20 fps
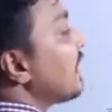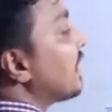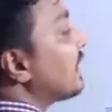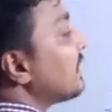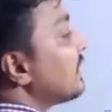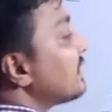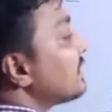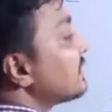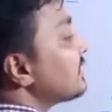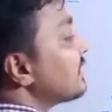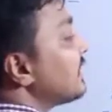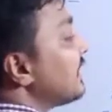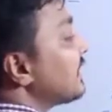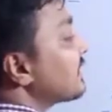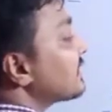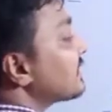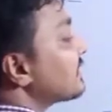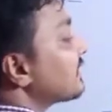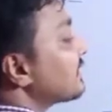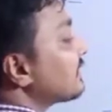are
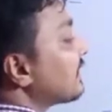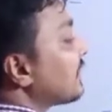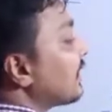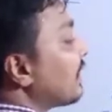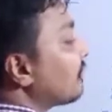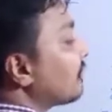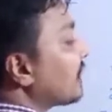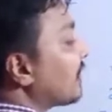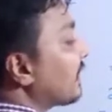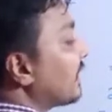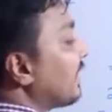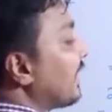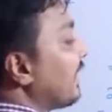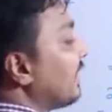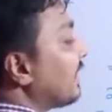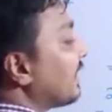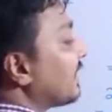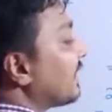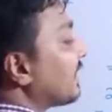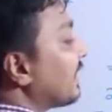6, then after
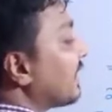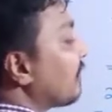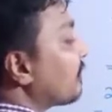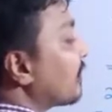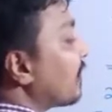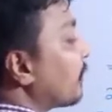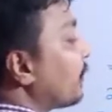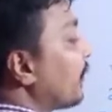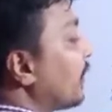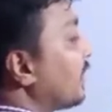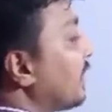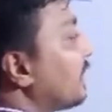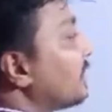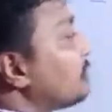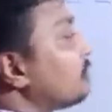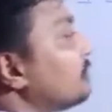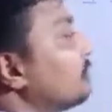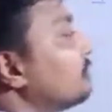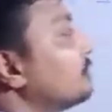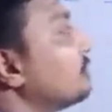10, then after 14.